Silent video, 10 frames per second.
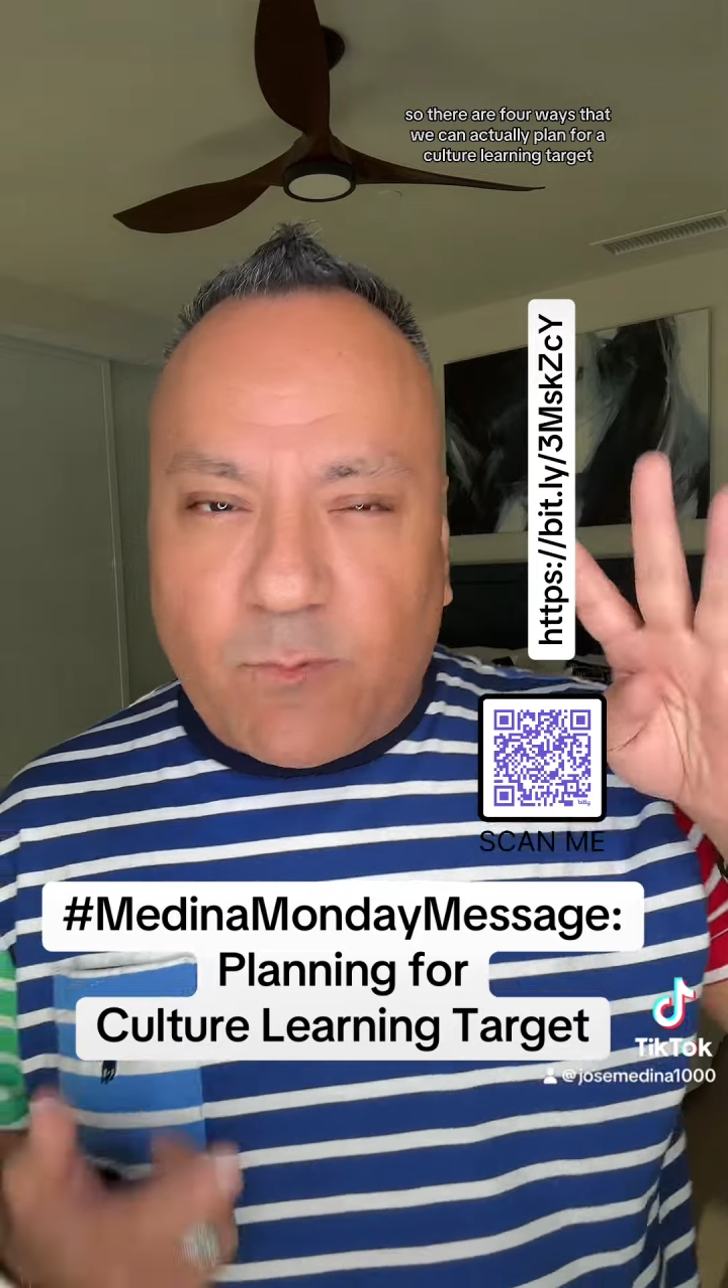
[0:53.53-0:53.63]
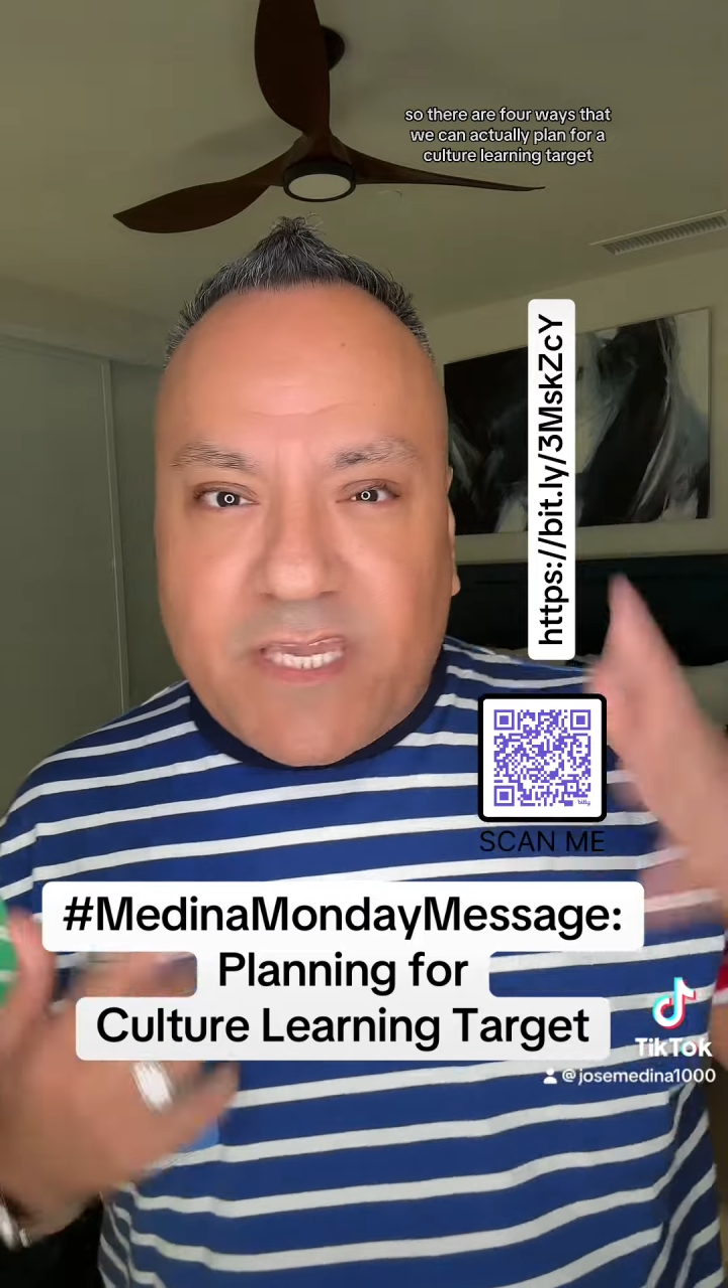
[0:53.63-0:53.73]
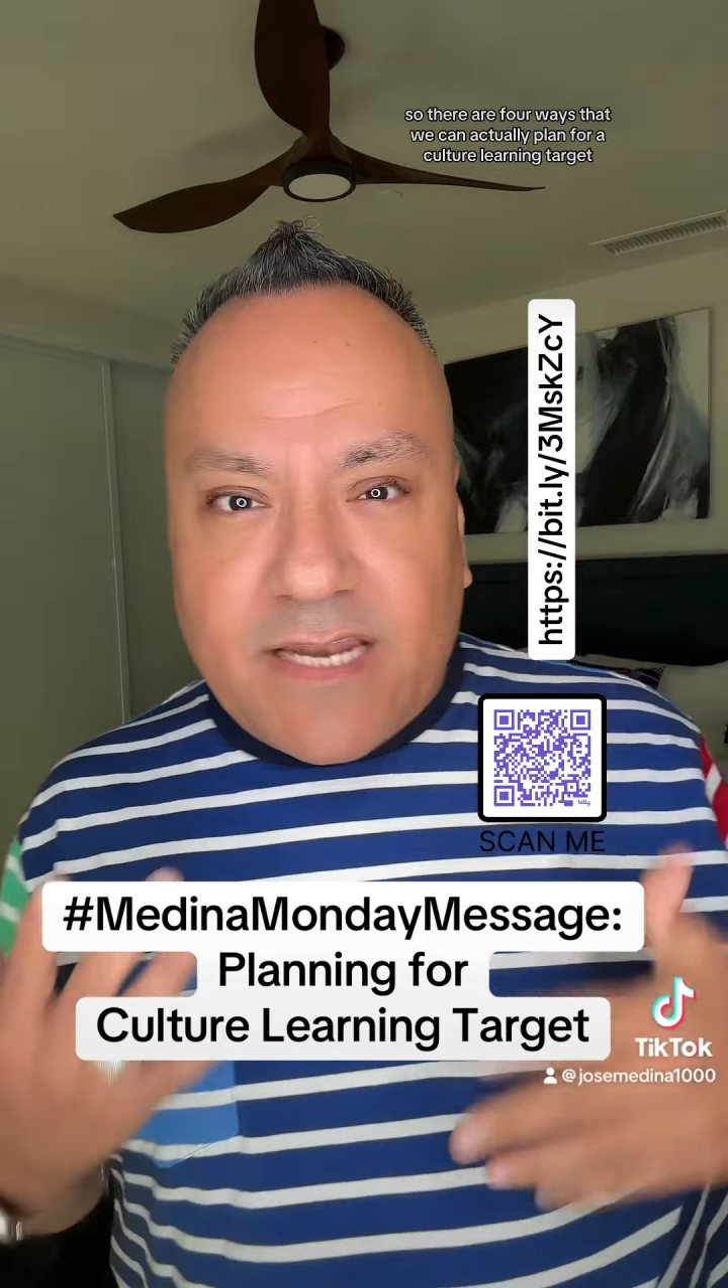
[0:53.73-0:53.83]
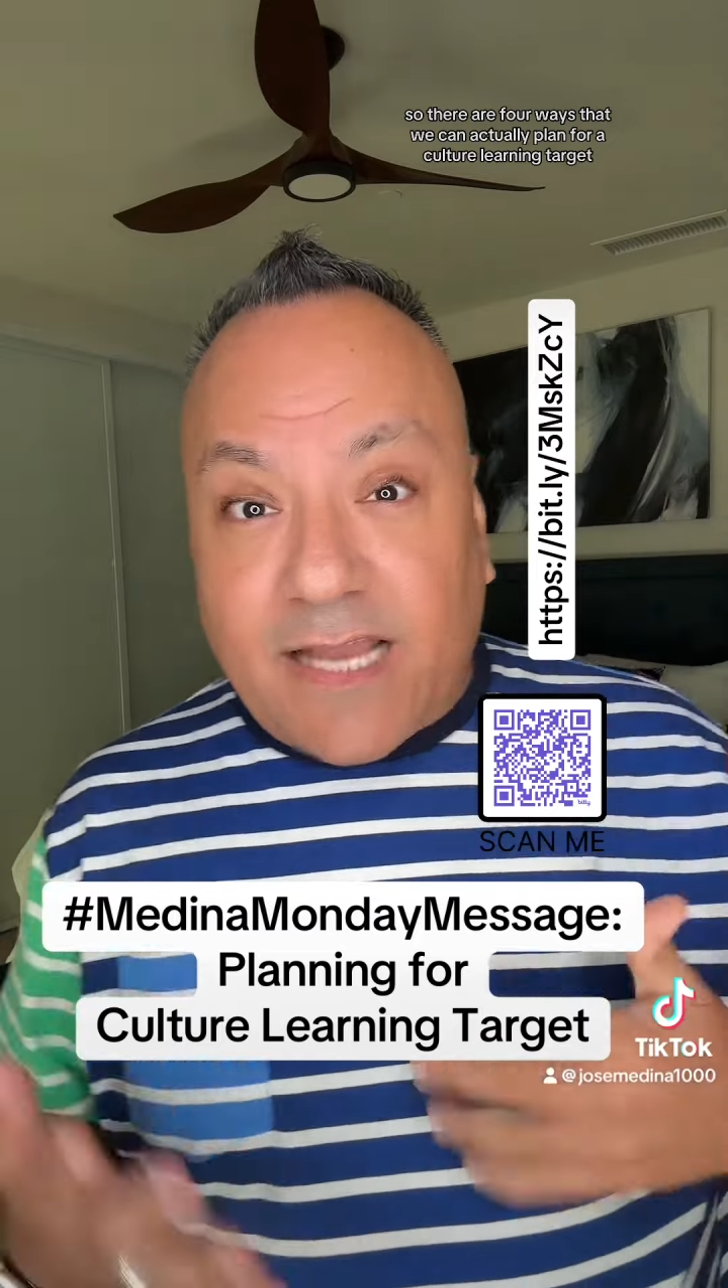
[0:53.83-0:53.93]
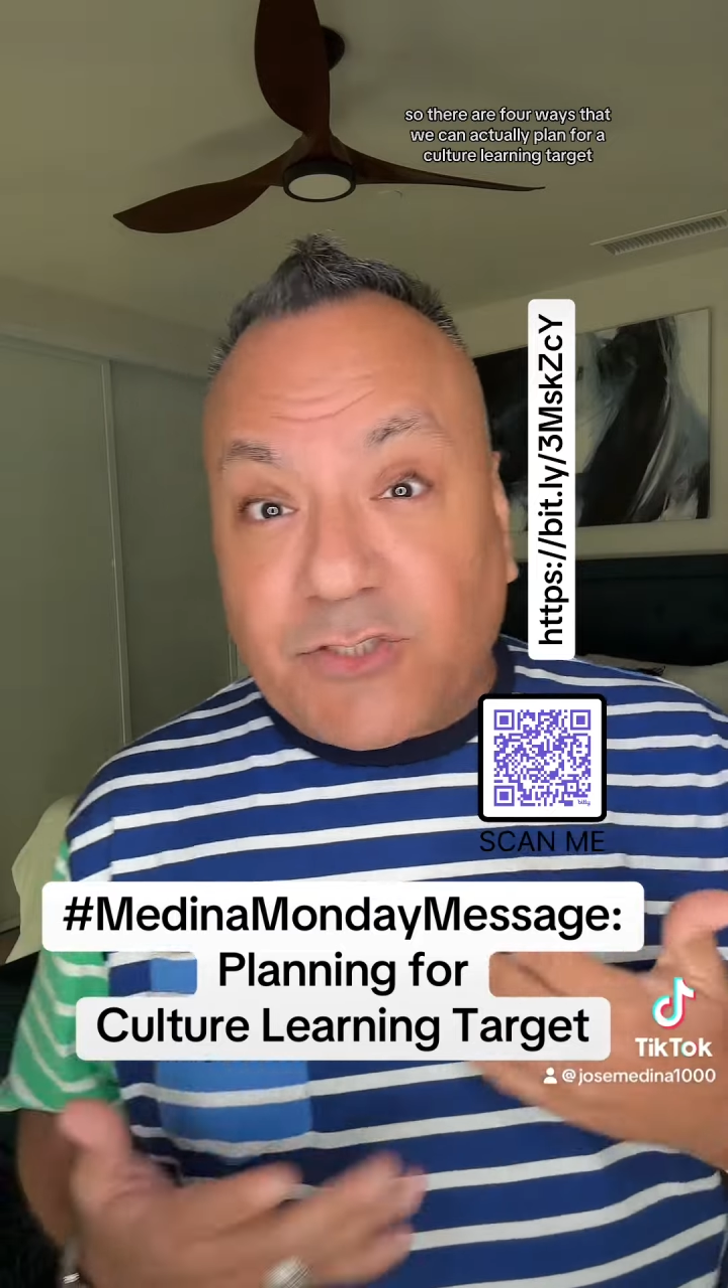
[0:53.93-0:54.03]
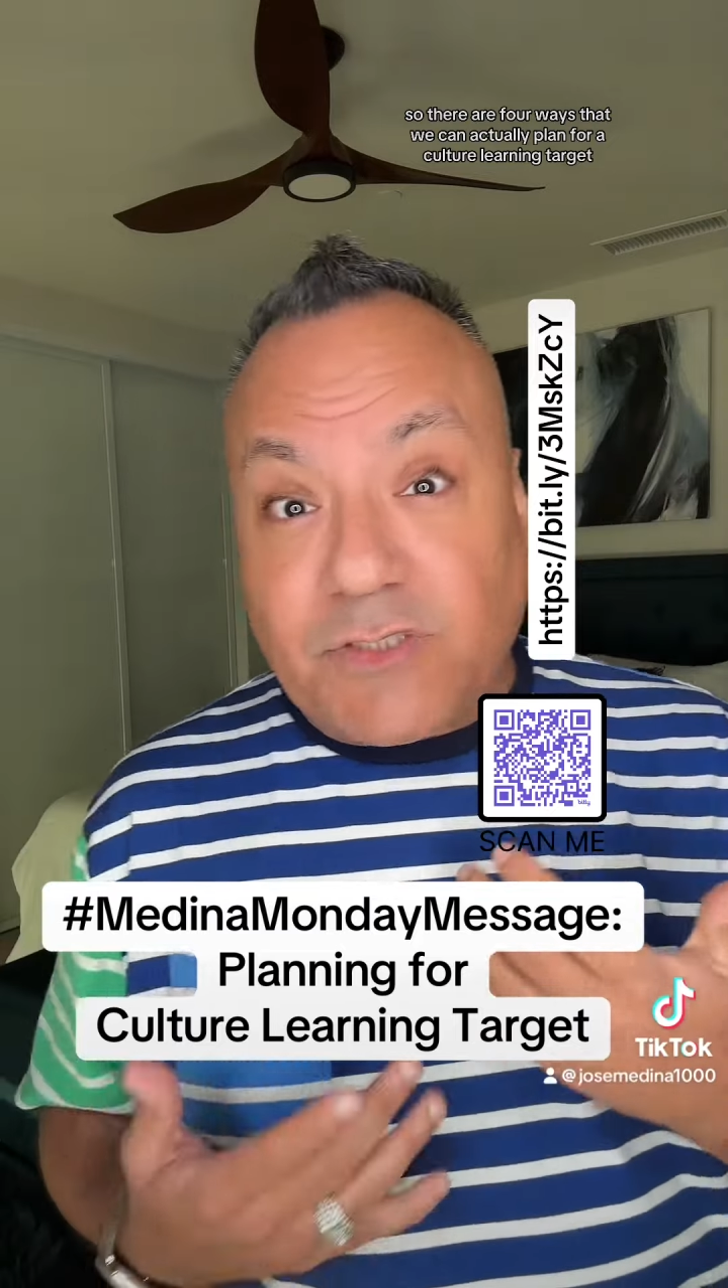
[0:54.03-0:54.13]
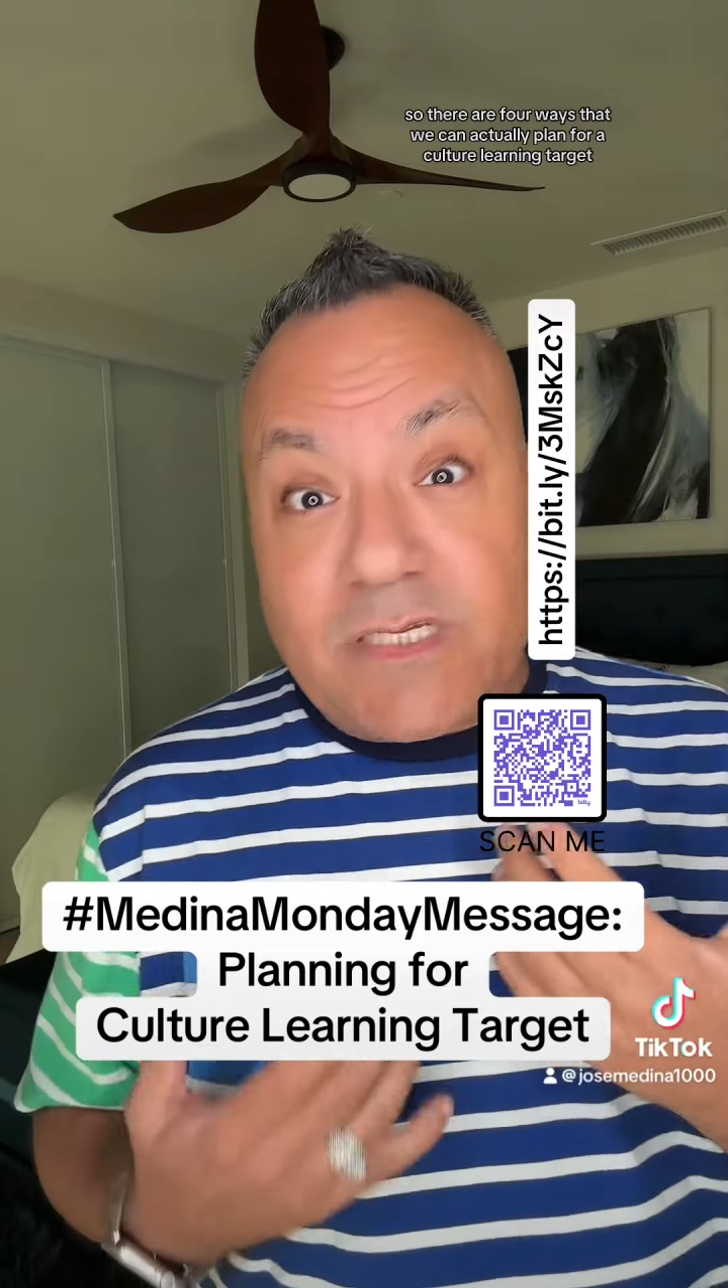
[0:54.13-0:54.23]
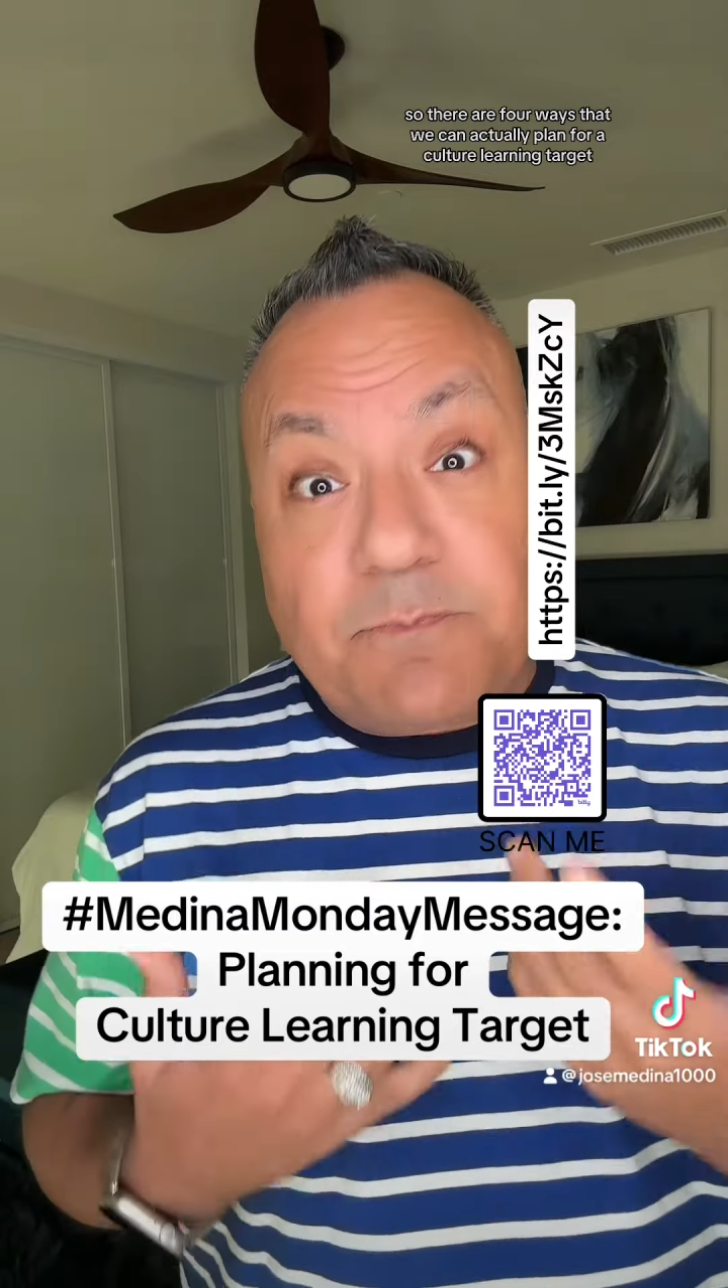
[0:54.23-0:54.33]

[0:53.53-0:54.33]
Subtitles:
we can actually